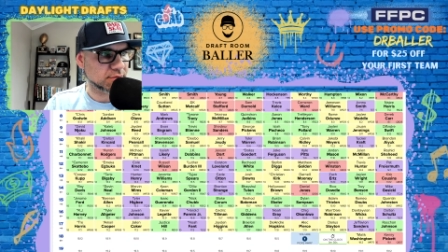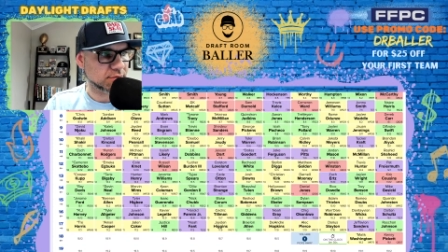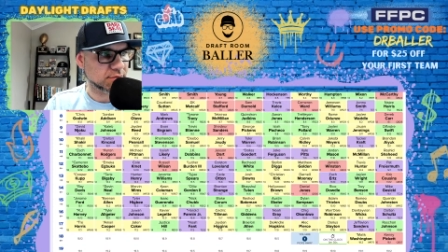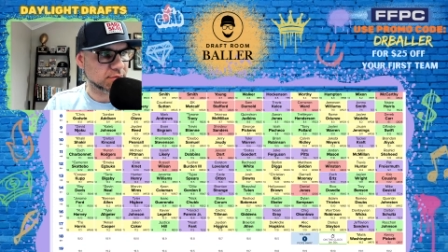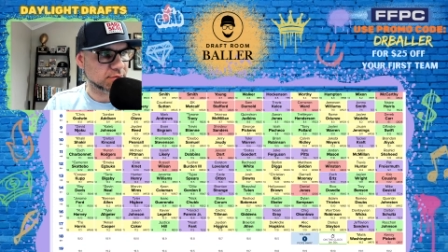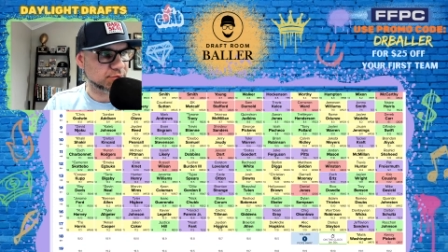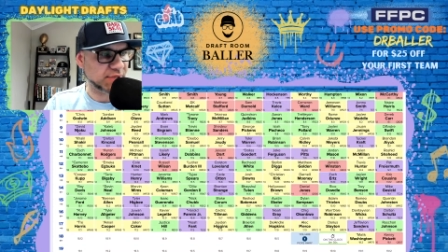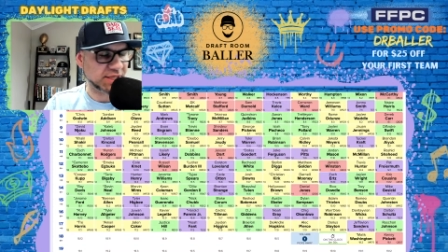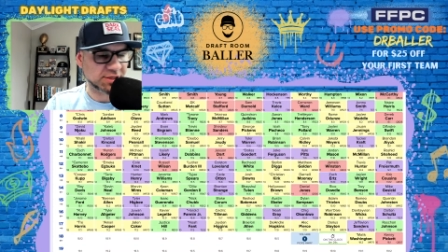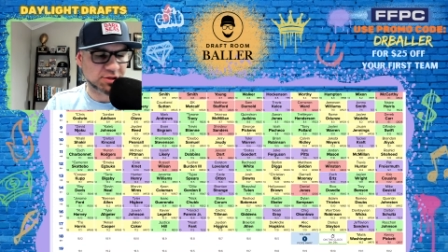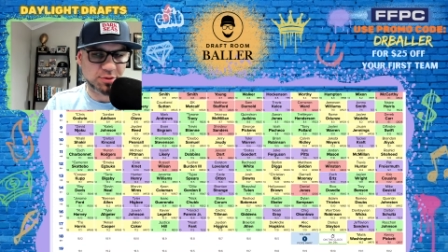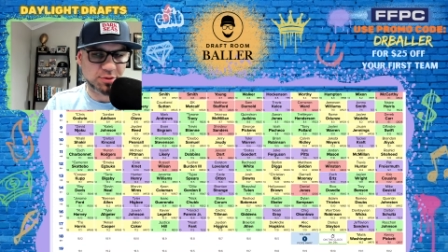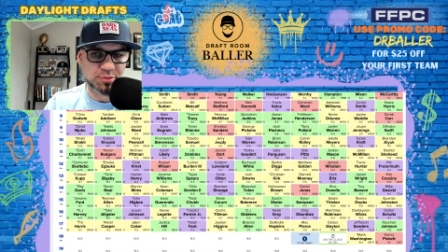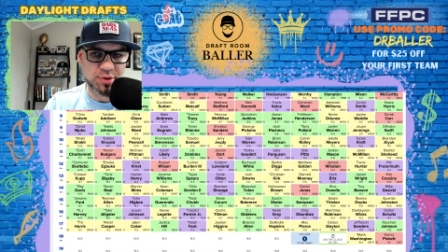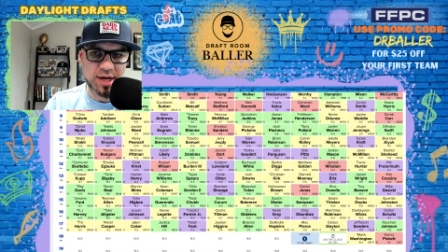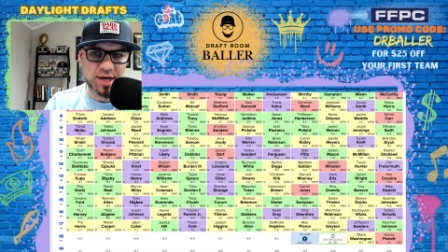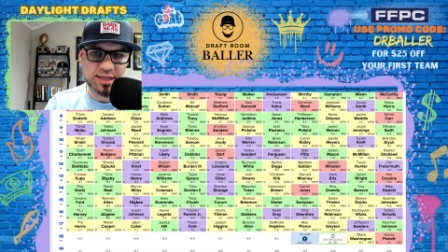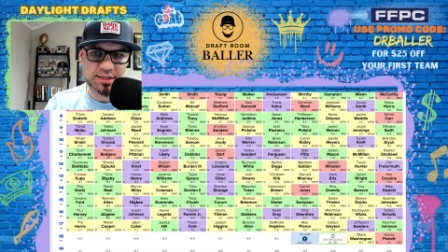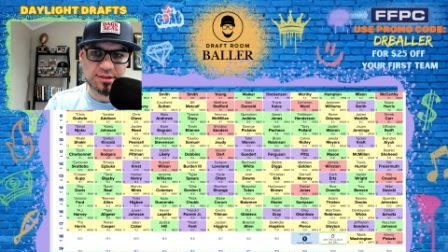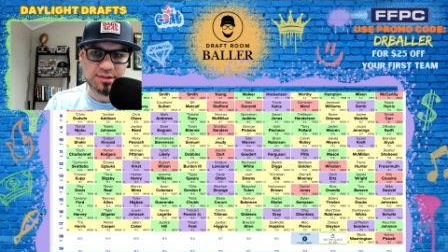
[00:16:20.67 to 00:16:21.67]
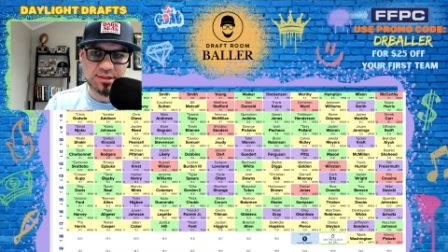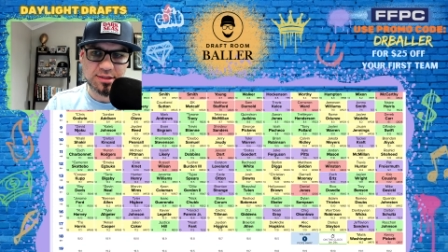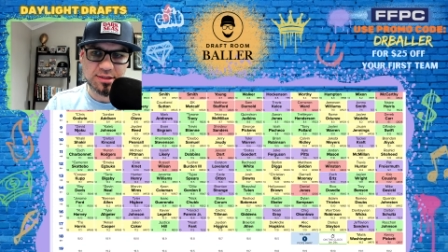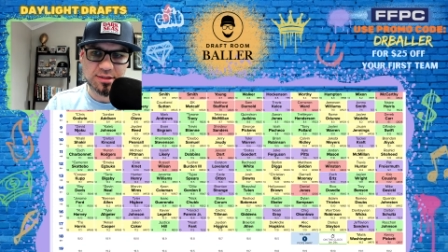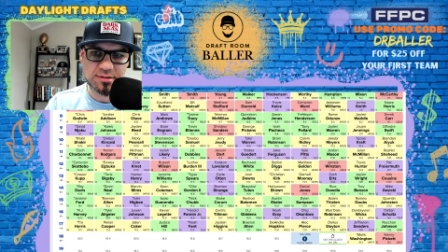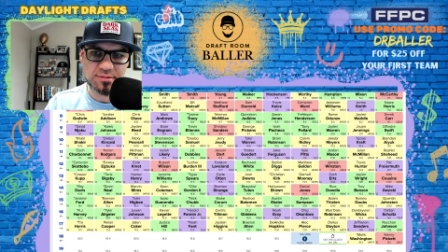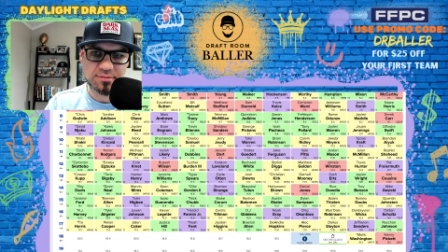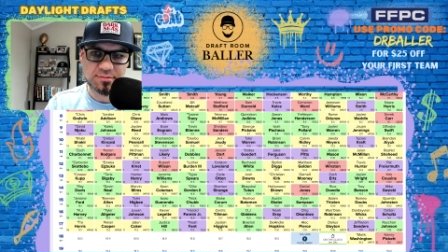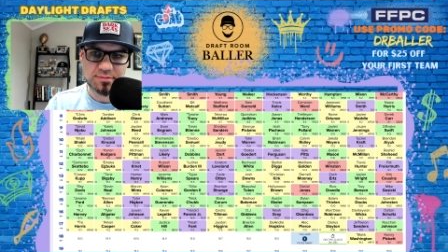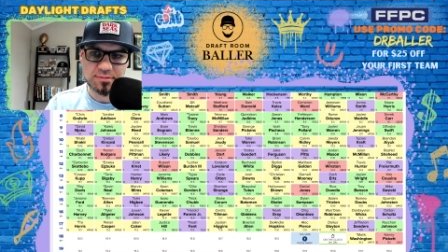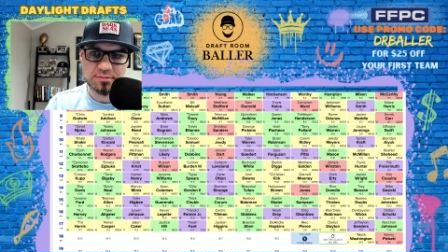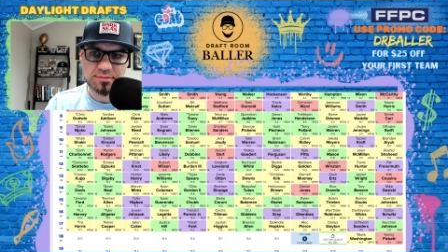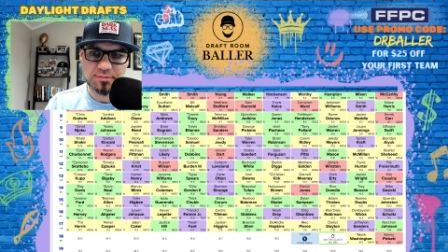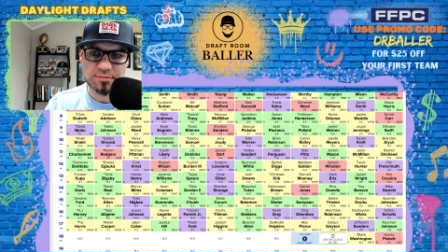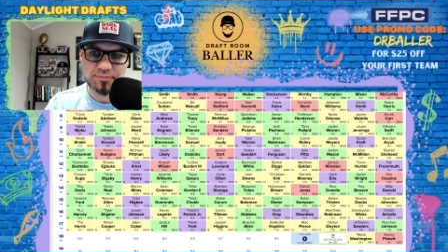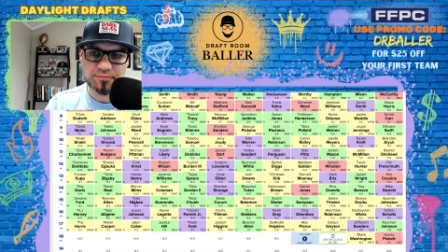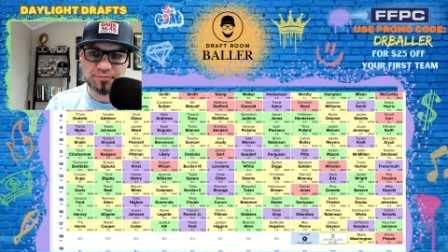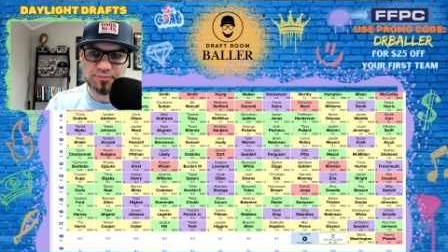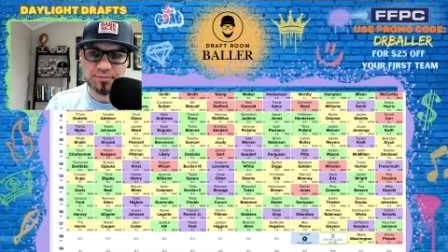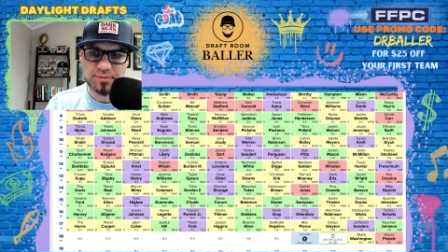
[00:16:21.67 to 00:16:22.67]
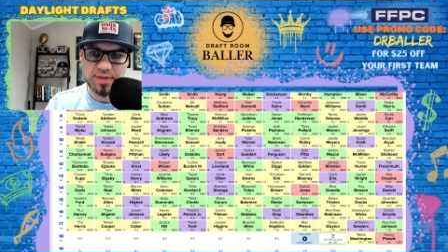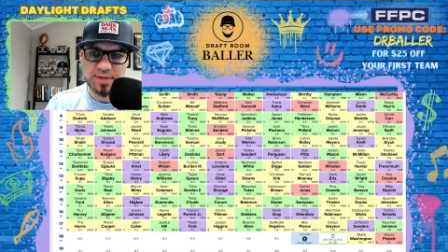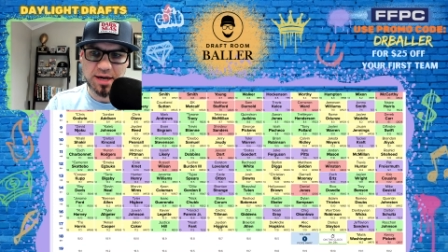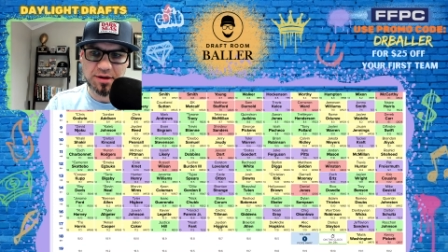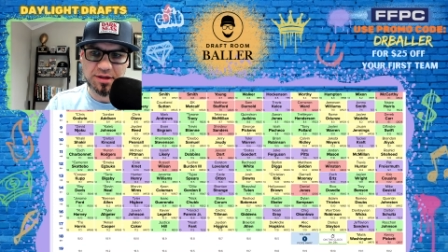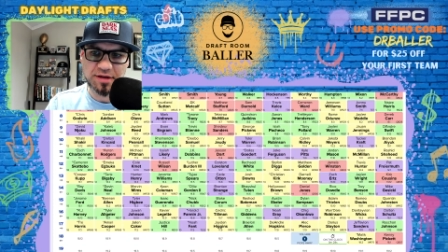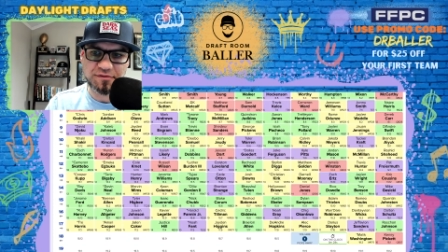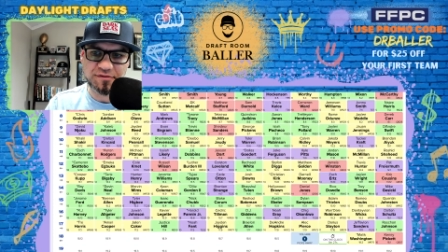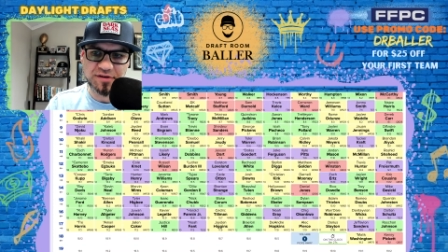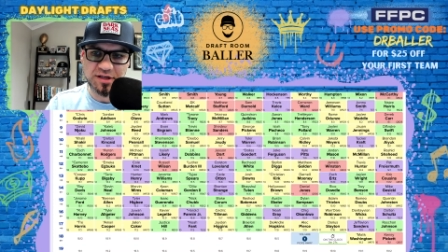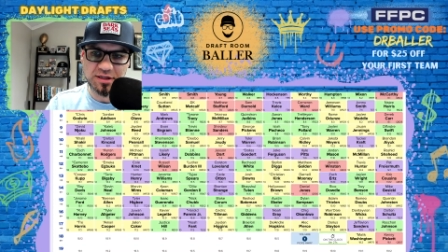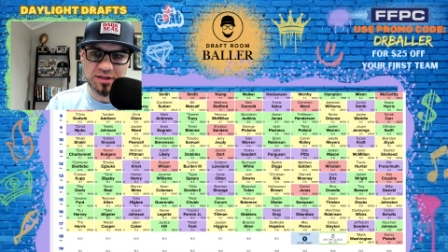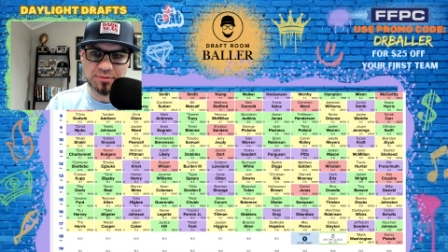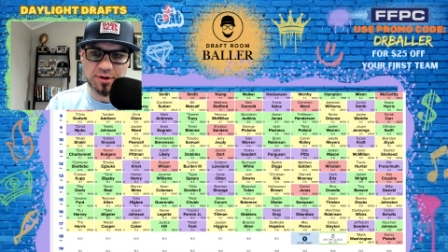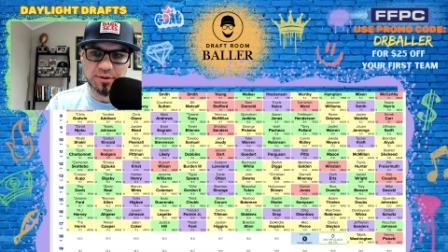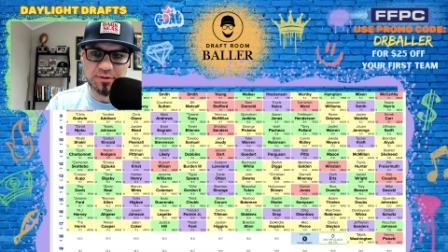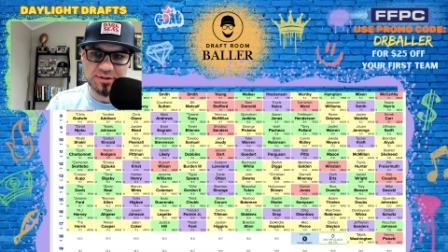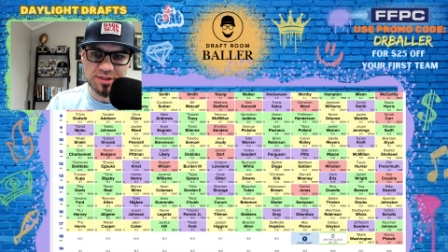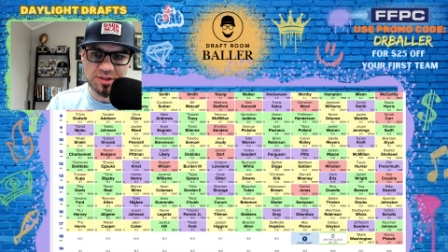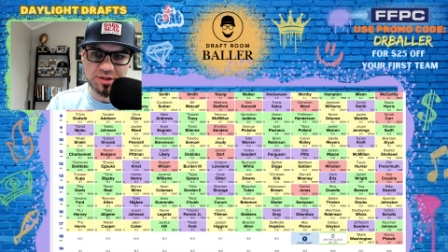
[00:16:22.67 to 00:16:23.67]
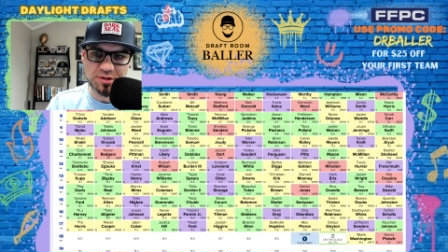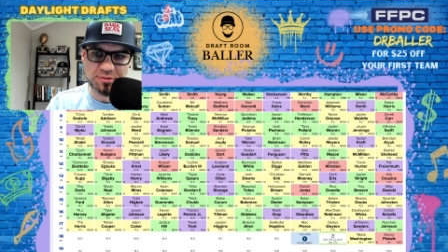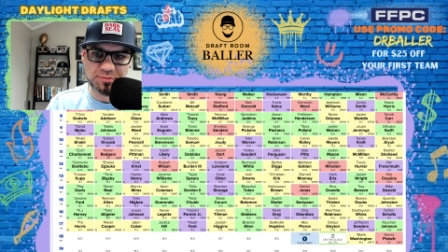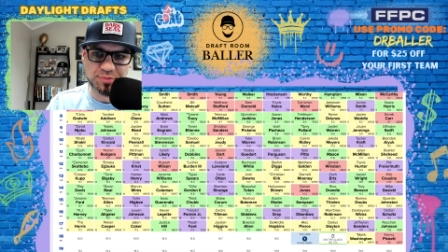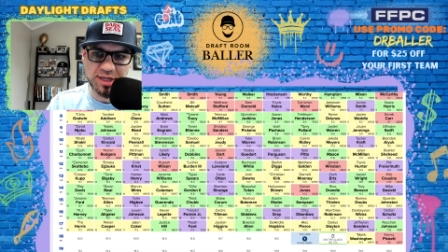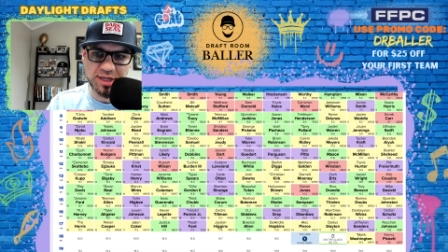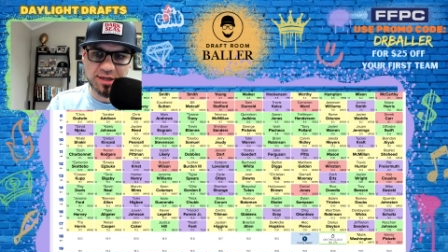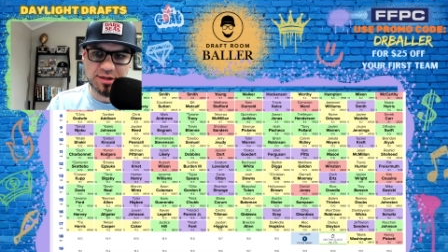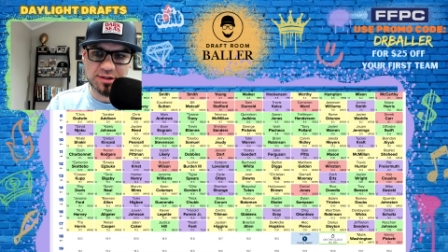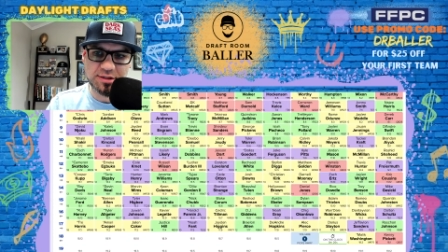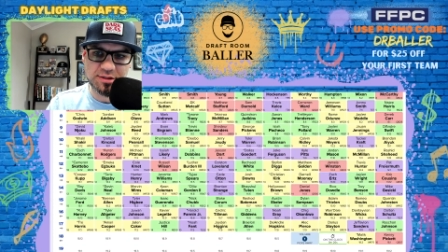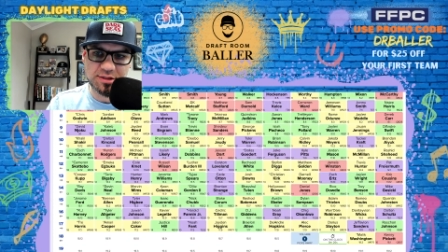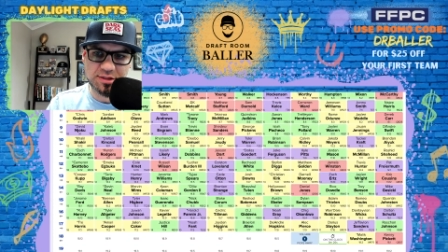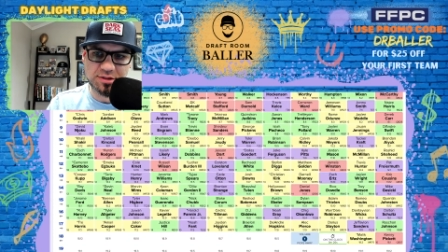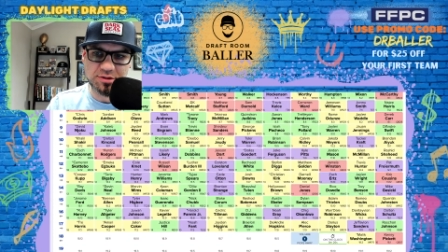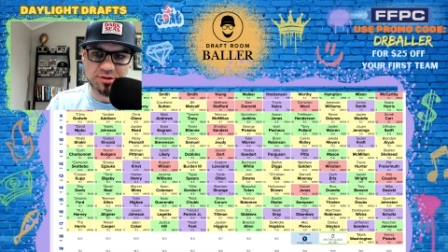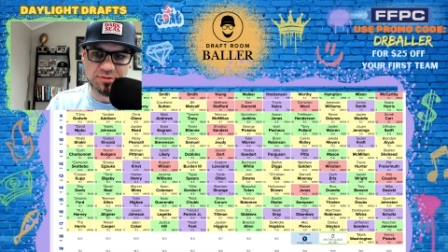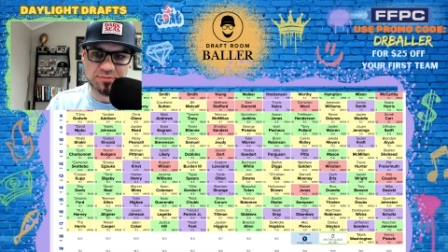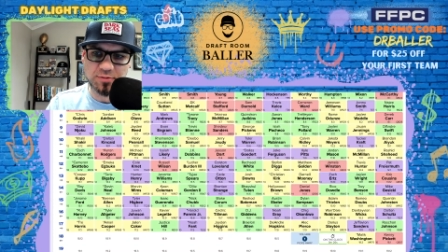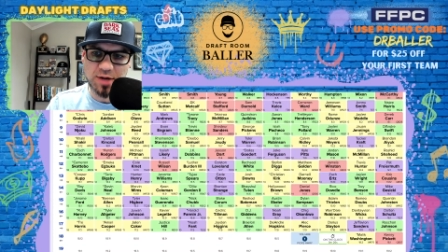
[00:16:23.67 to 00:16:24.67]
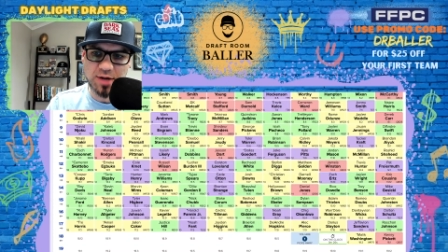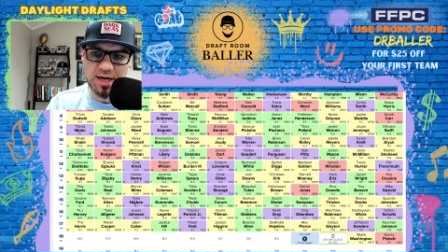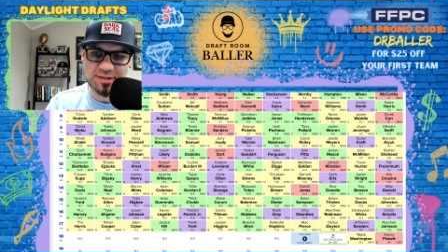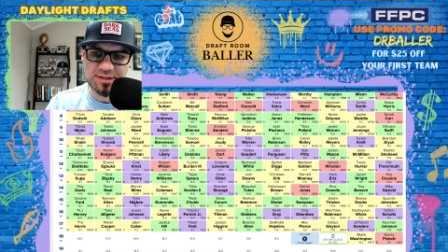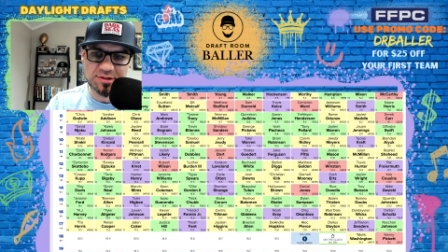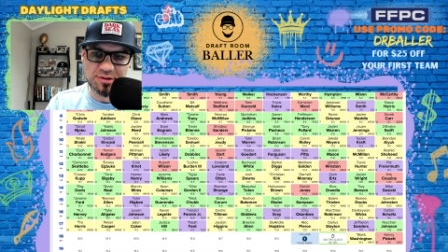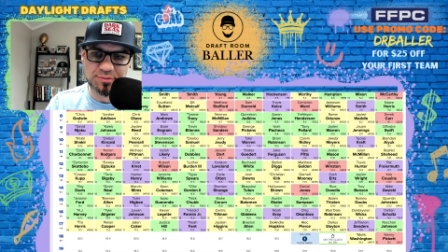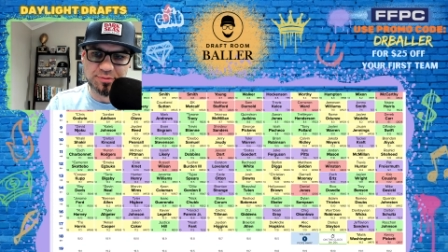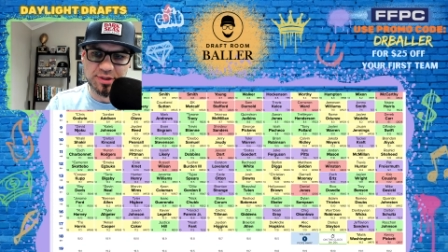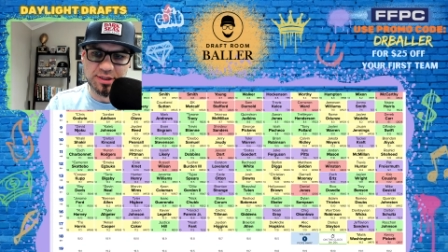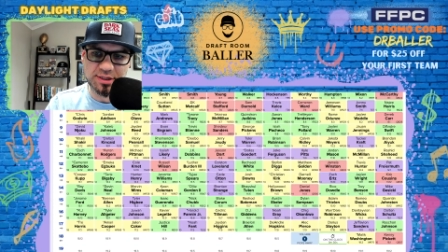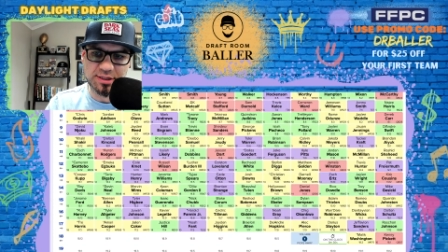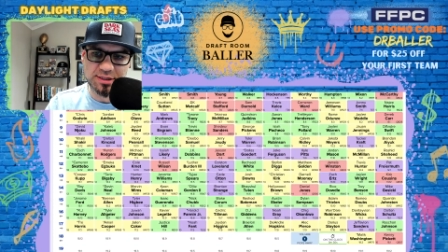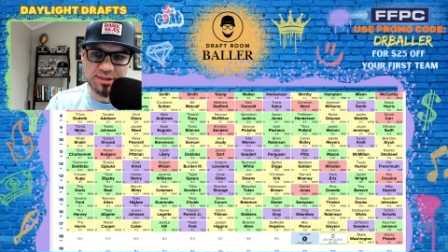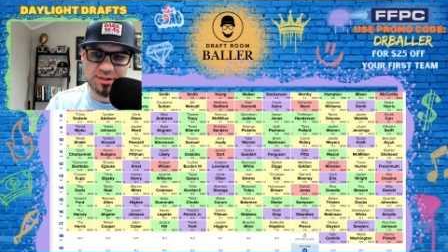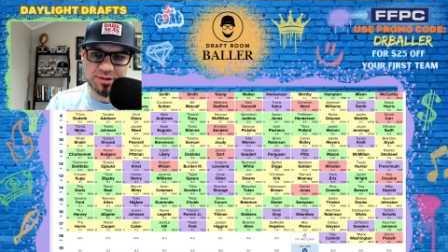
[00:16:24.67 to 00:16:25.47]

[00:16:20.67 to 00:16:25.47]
Pick their brains, how they feel about certain players, their roster builds, their